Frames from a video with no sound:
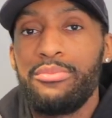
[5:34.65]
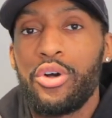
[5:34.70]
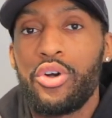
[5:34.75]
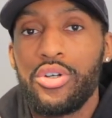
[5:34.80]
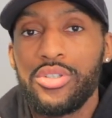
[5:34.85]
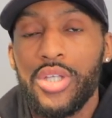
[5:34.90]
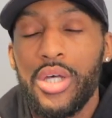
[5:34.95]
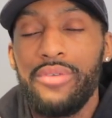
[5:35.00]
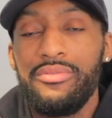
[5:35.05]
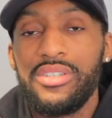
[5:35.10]

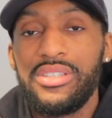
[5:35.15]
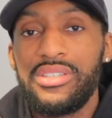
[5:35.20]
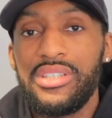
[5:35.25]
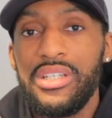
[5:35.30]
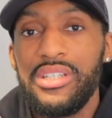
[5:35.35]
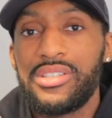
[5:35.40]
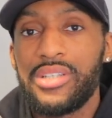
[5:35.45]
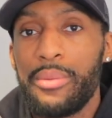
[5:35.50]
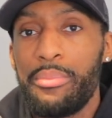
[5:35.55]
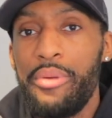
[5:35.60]
Because
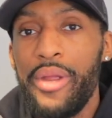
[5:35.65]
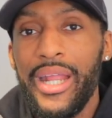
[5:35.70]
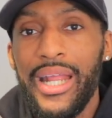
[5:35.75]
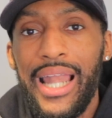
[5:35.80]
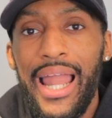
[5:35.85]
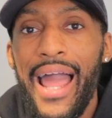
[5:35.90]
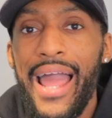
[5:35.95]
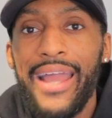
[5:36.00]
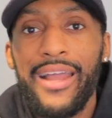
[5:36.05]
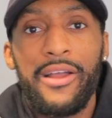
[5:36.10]
obviously to bring
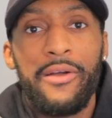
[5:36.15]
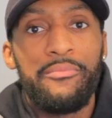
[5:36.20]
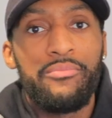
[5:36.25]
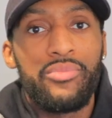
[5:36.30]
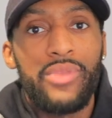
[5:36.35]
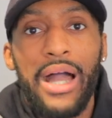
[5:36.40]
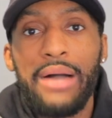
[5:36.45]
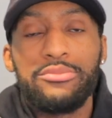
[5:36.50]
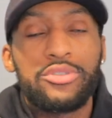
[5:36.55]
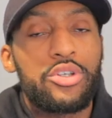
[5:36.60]
like, I'm